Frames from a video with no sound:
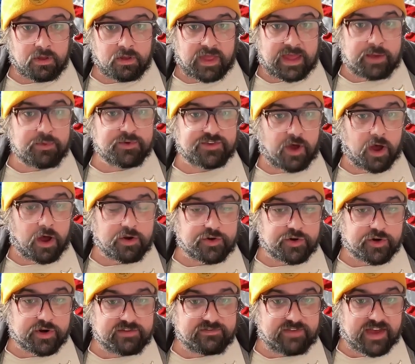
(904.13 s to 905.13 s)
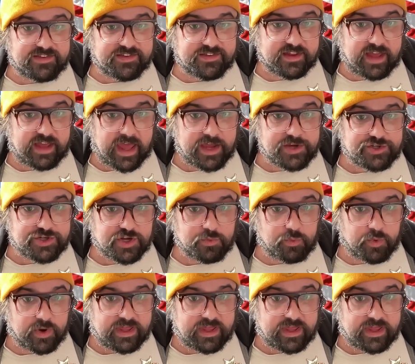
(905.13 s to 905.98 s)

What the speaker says: He was under investigation